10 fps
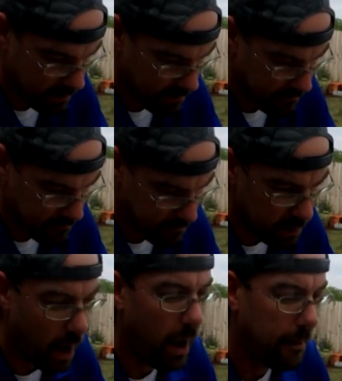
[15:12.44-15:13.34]
Jeep?
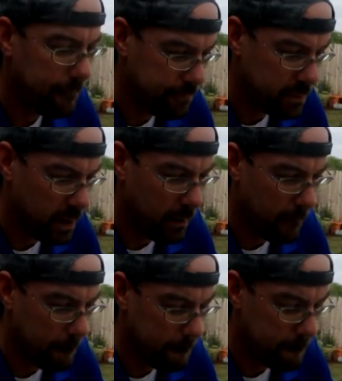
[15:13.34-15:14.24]
Yeah, yeah.
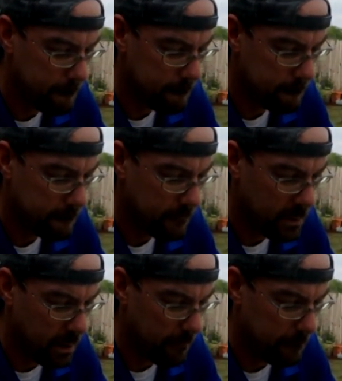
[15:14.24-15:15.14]

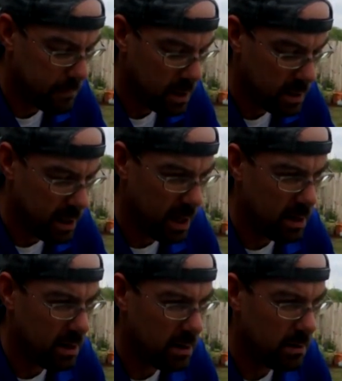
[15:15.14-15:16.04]
Yep. They had
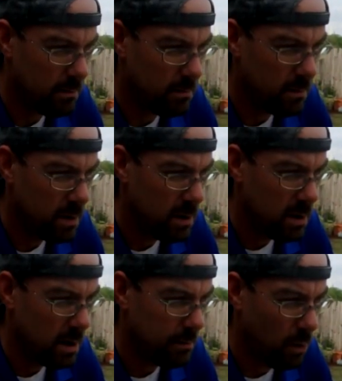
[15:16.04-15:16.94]
a,
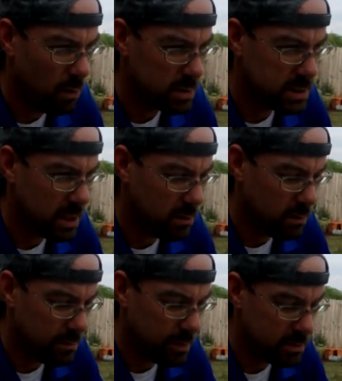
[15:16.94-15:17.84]
a motorcycle
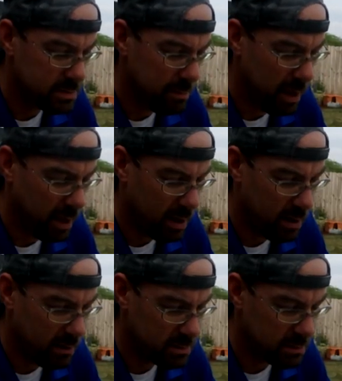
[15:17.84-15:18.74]
one, but it was pink.
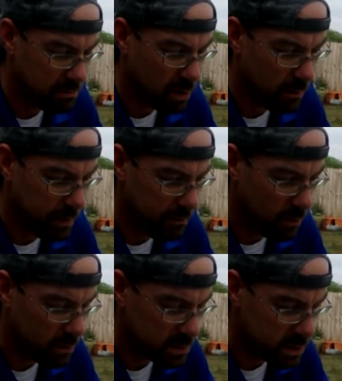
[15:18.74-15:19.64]
It's a Barbie
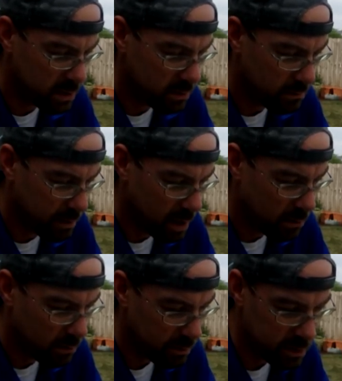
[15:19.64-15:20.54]
motorcycle
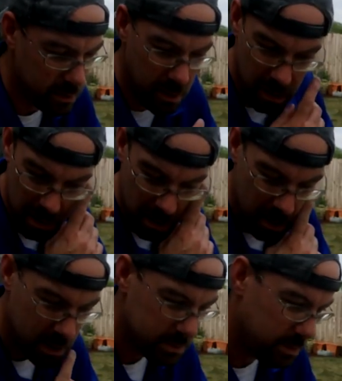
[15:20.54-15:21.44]
Power Wheel.
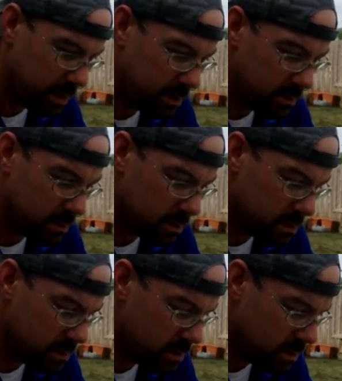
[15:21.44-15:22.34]
Pretty cool.
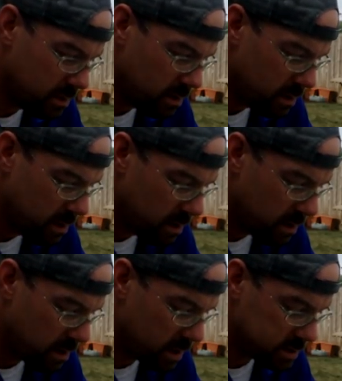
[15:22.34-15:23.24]

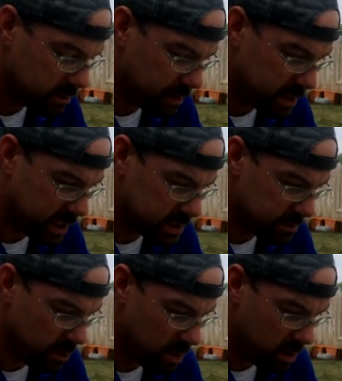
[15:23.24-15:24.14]
Alright, should we play catch
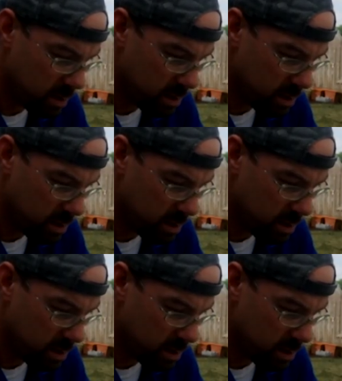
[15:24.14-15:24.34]
some more?